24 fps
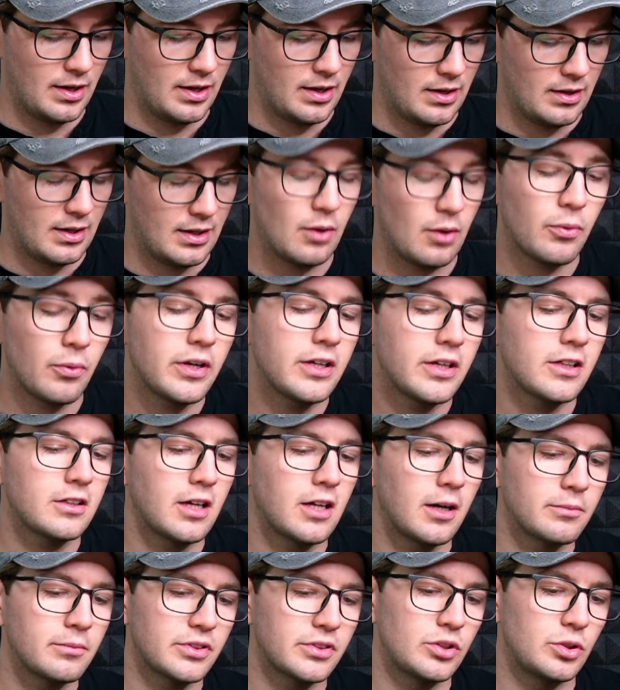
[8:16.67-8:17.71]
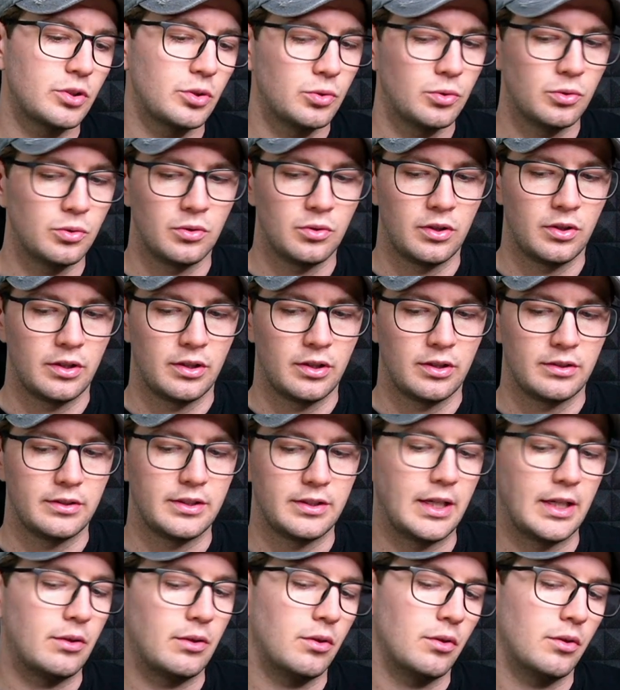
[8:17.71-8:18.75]
Now, when it comes to
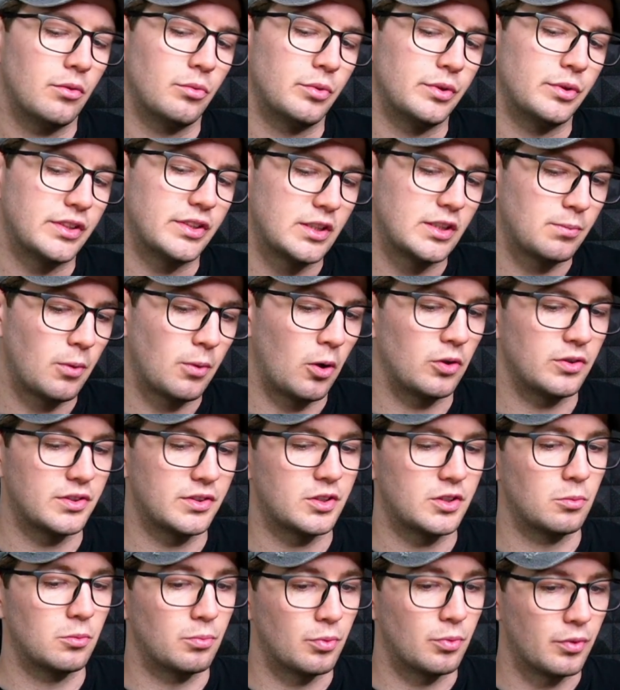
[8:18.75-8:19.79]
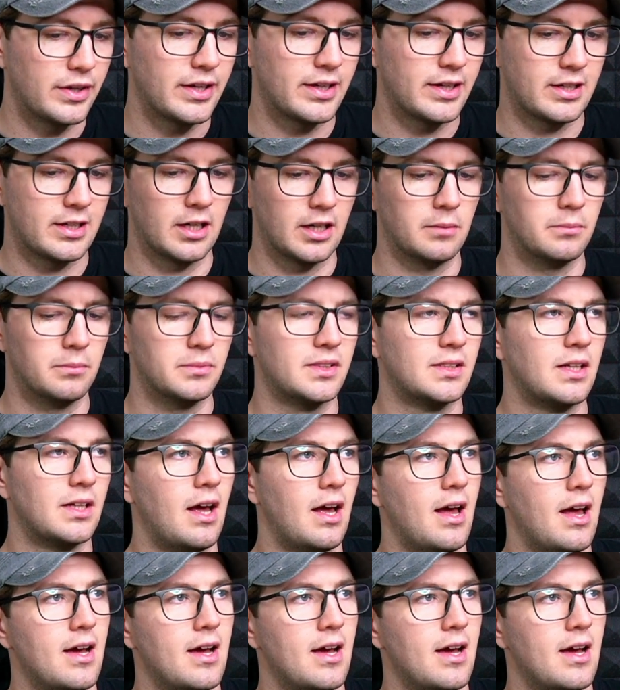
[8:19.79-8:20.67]
their response to breakups,